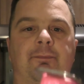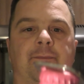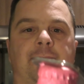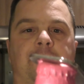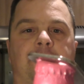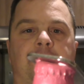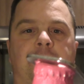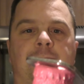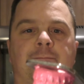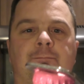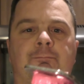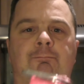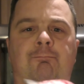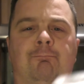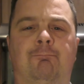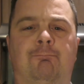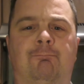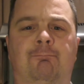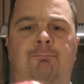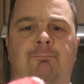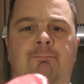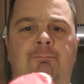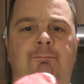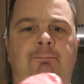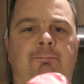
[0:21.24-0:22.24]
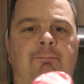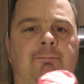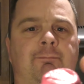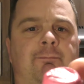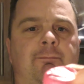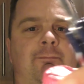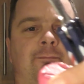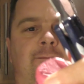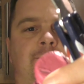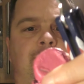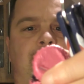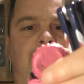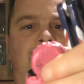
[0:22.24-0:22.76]

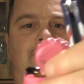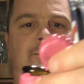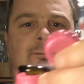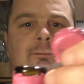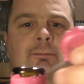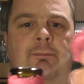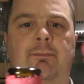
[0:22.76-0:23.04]
Nothing is said.